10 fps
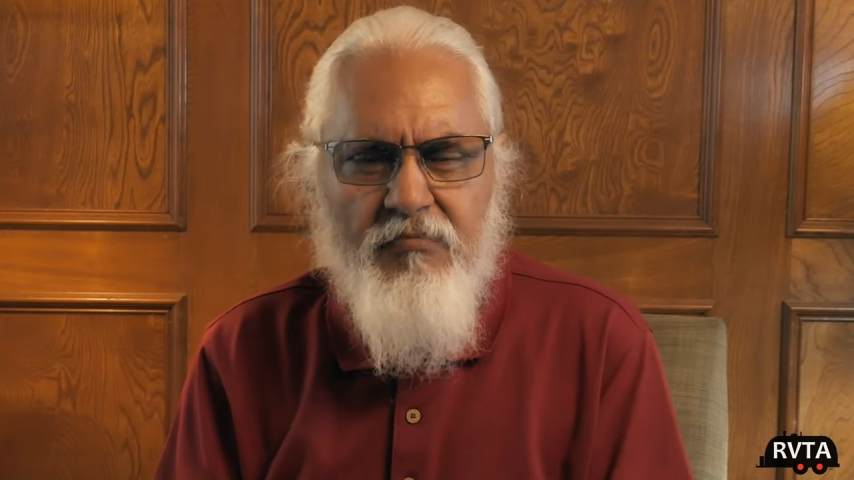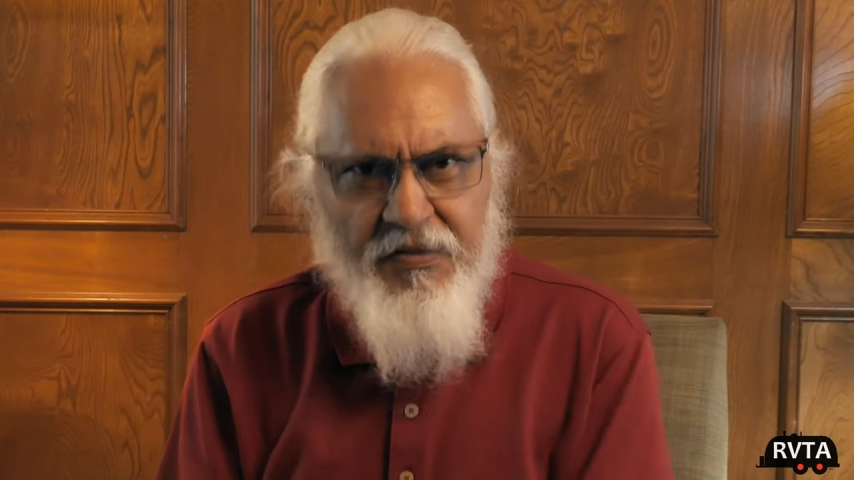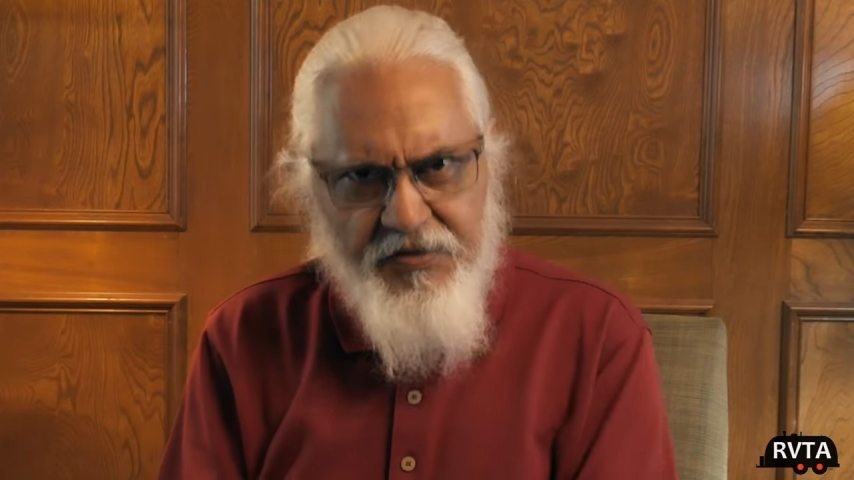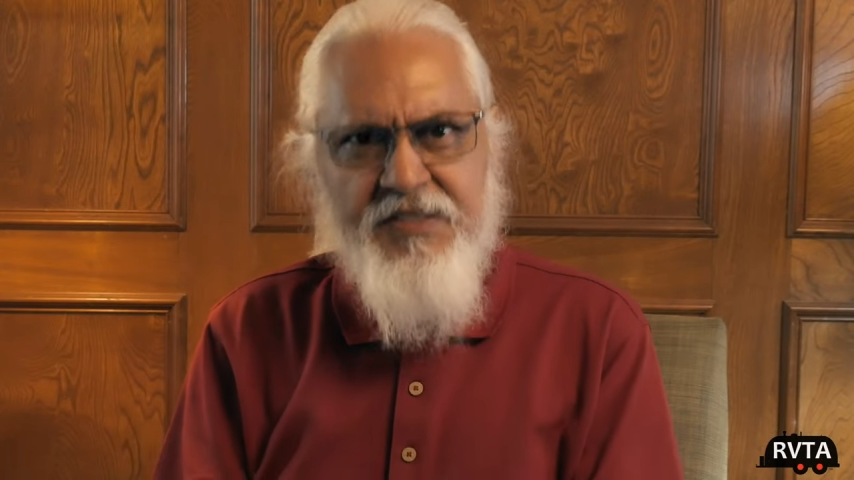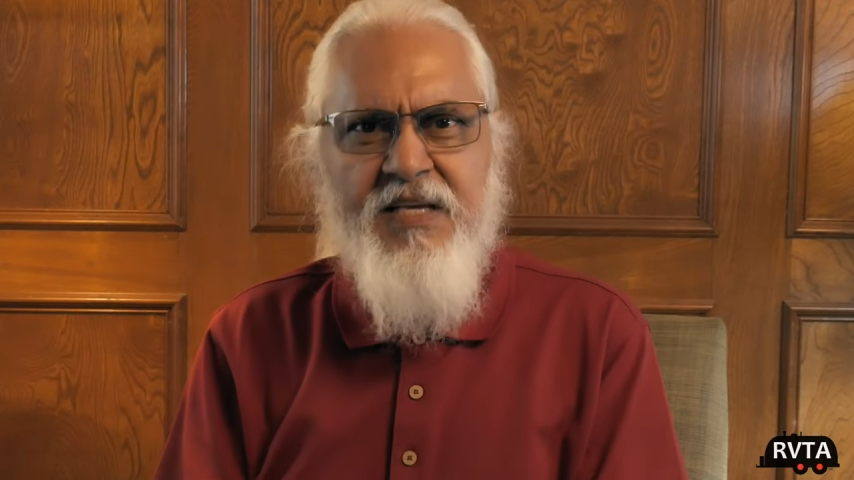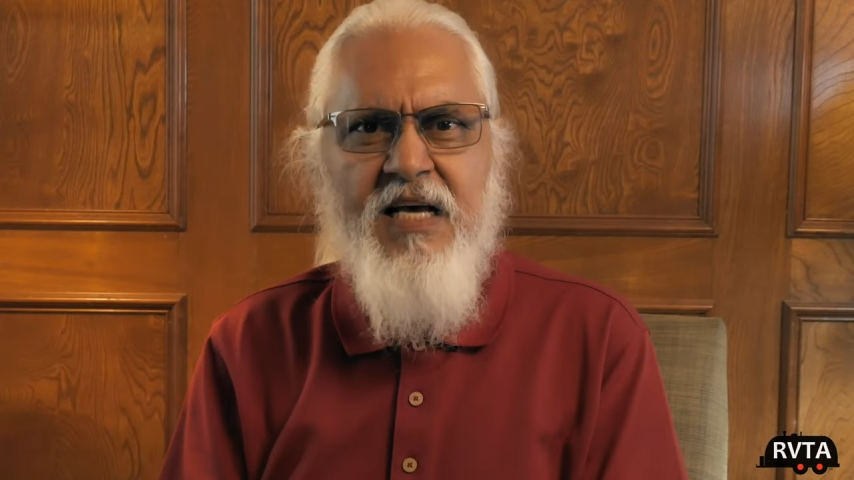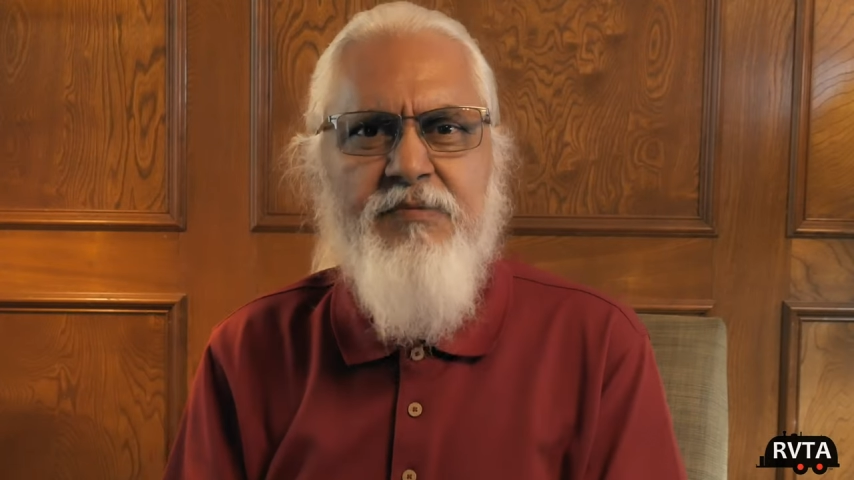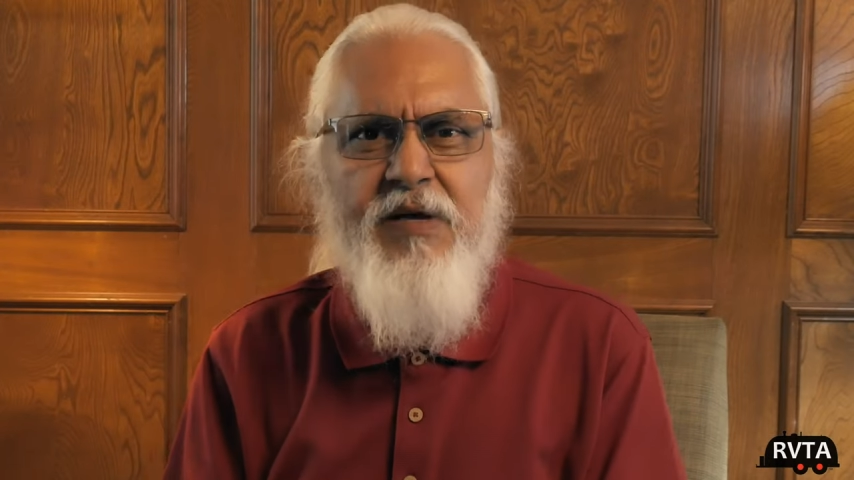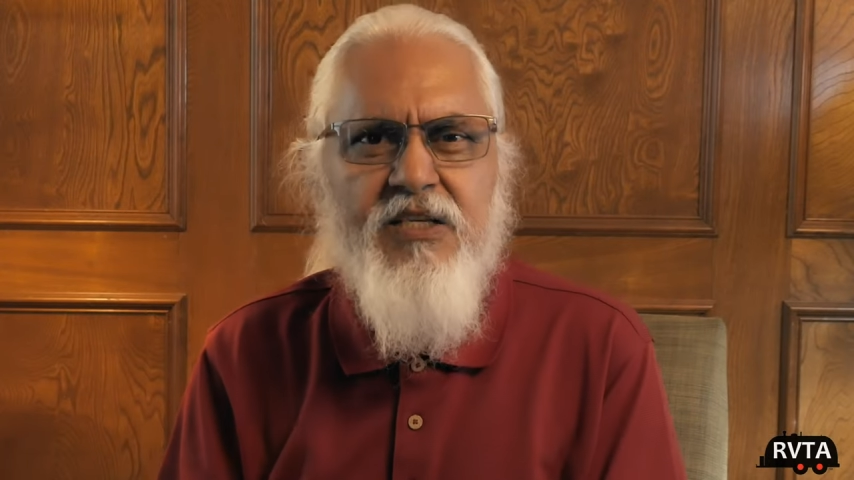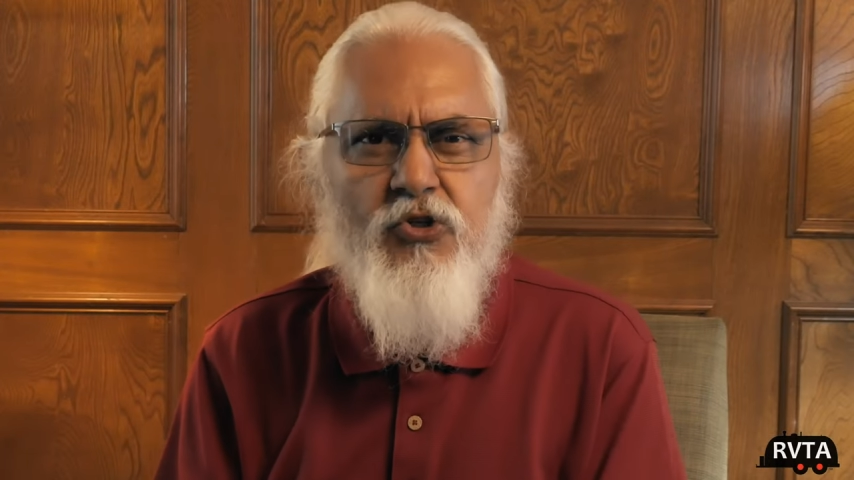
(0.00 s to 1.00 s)
this has
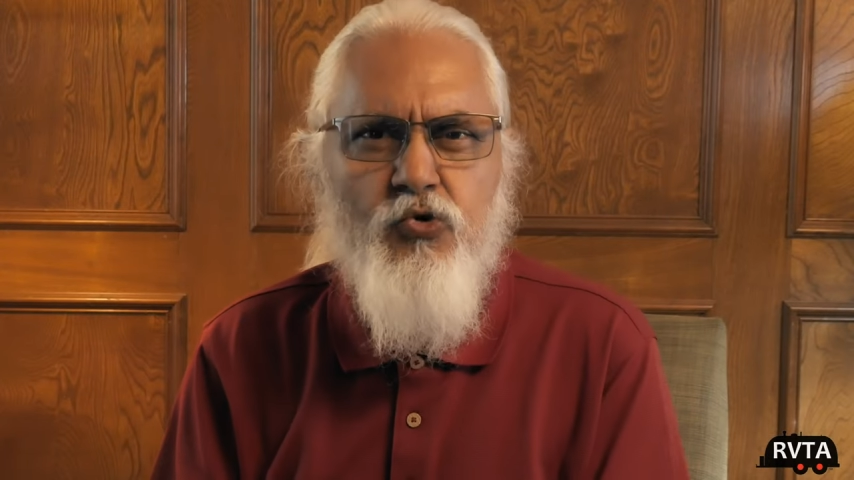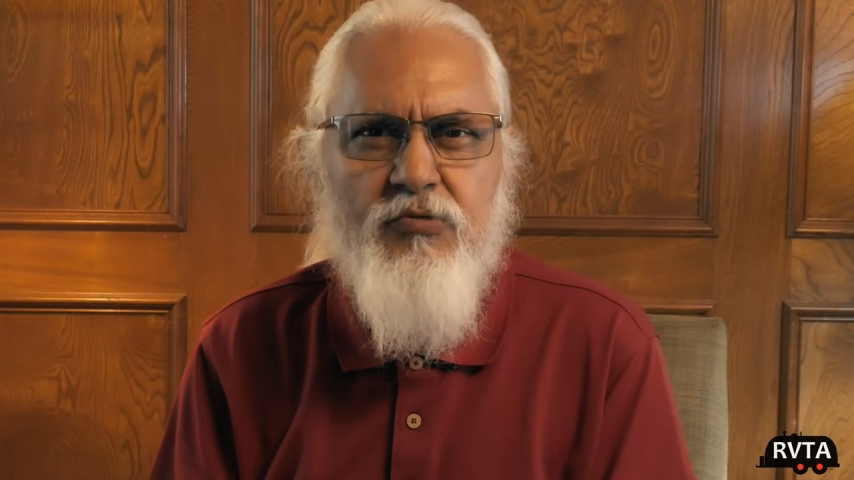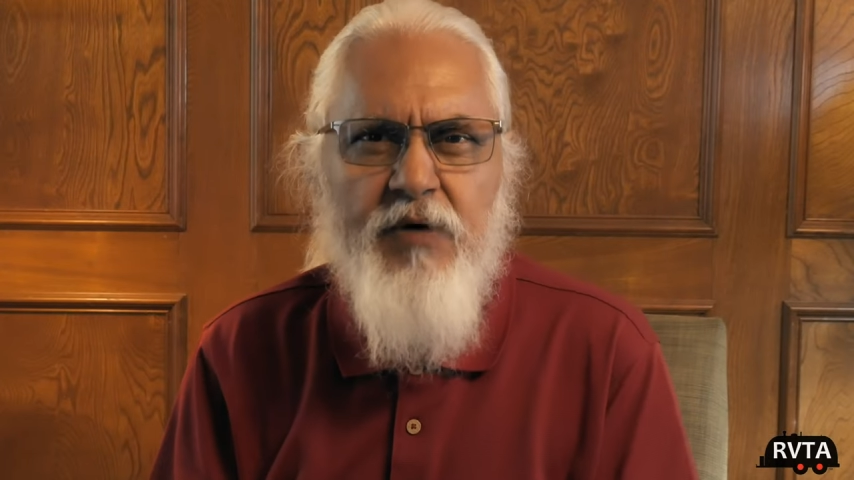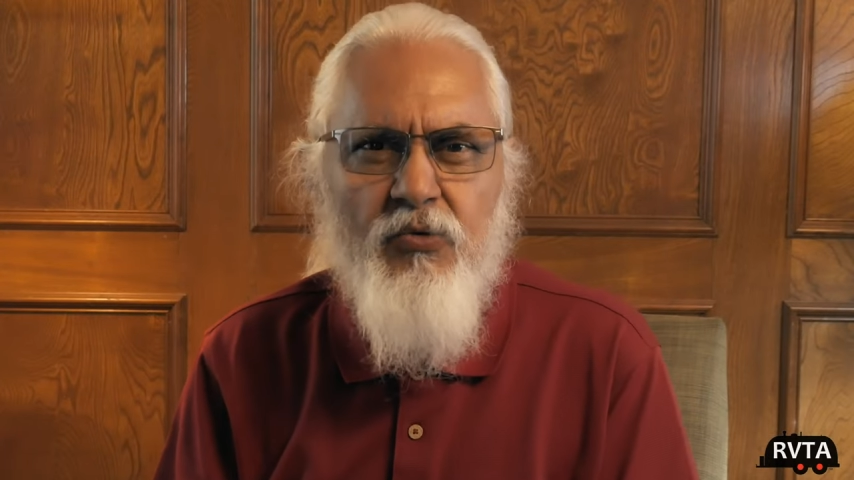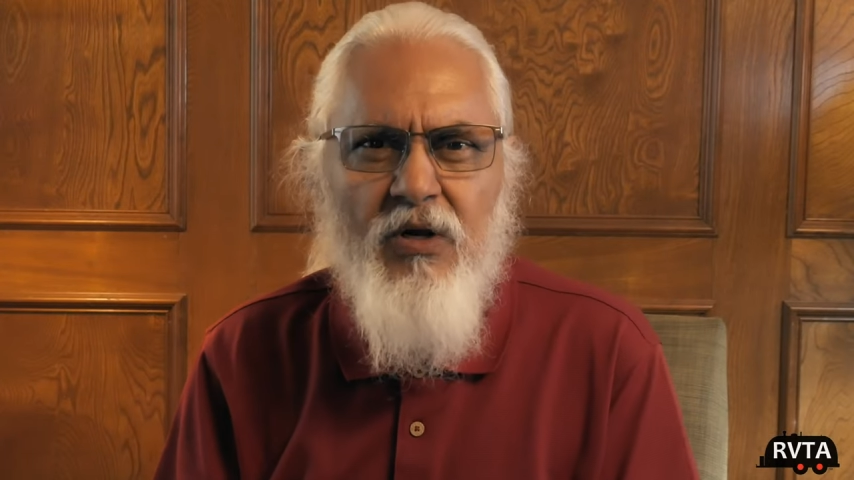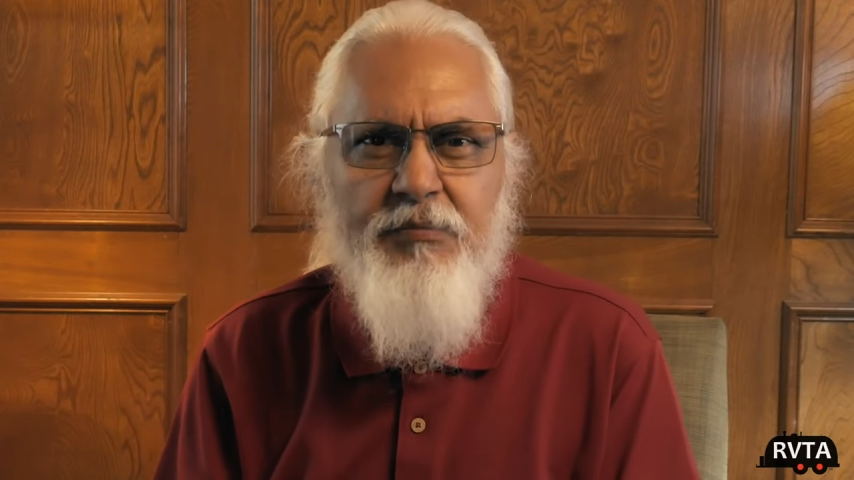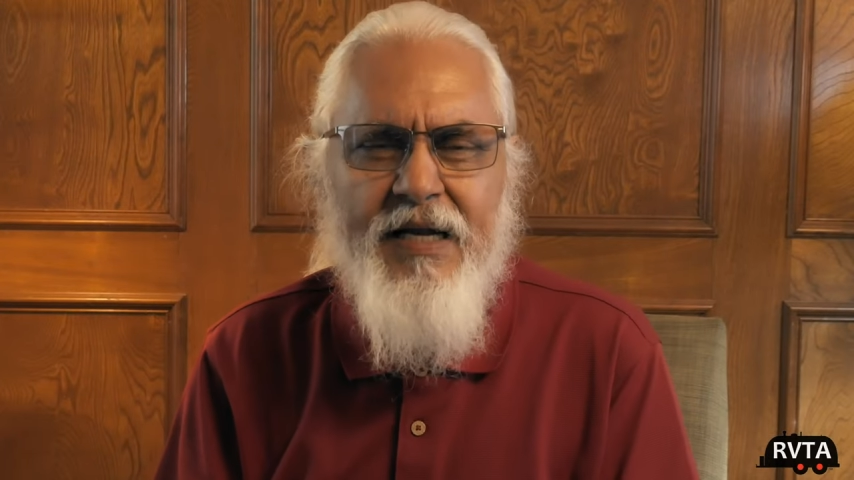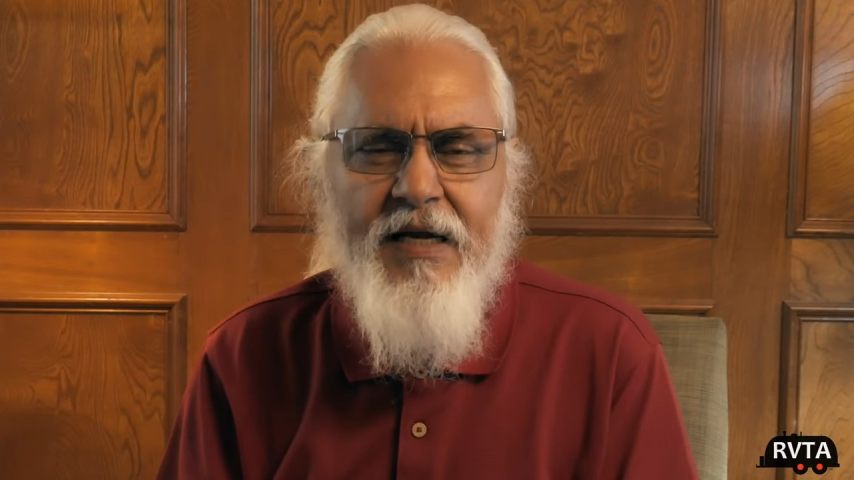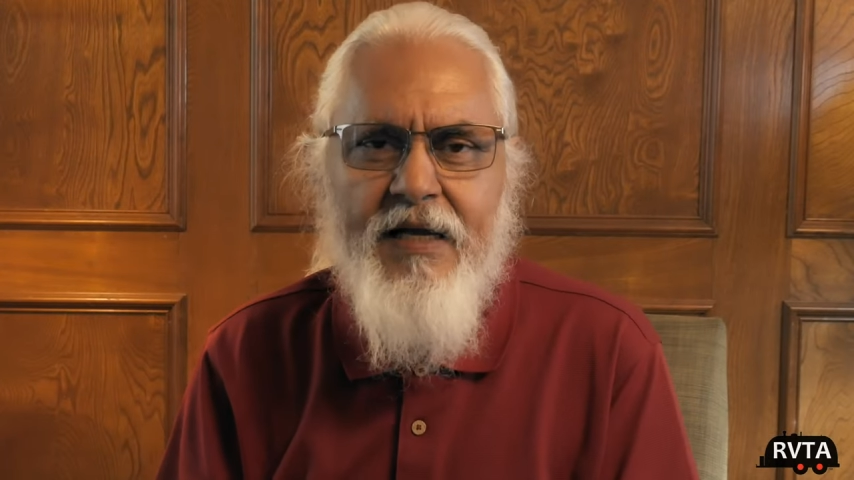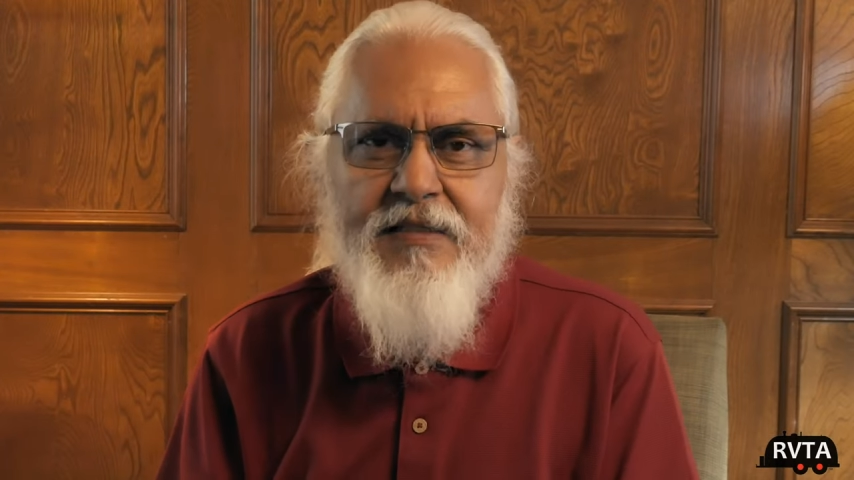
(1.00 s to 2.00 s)
been Jesus Manuel
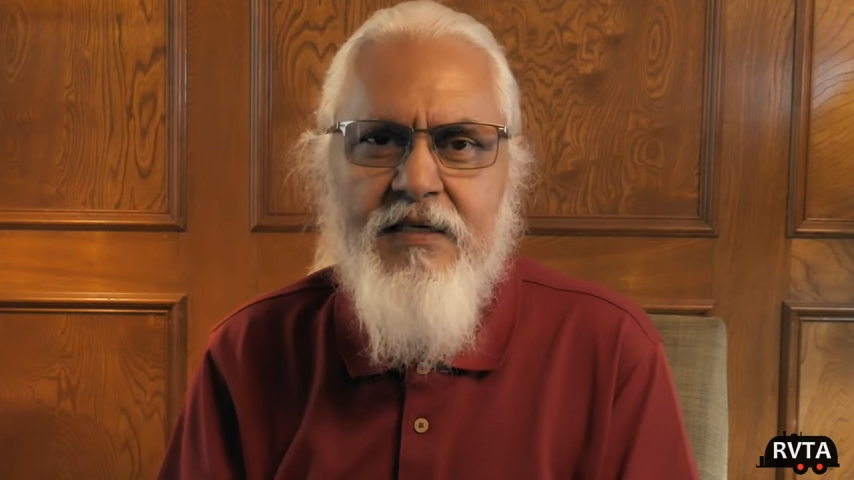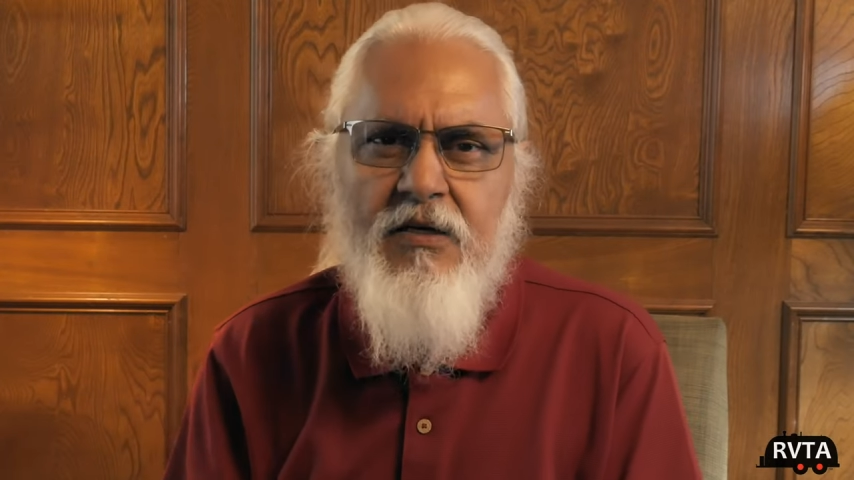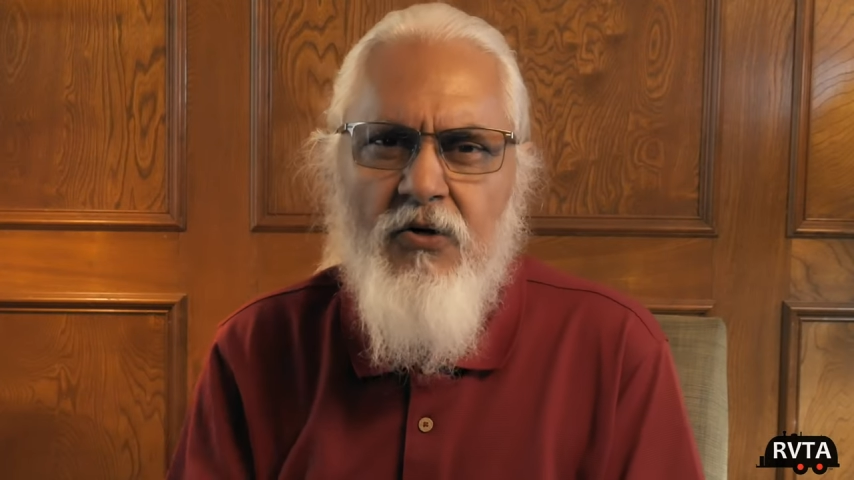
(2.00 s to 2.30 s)
Menegarza.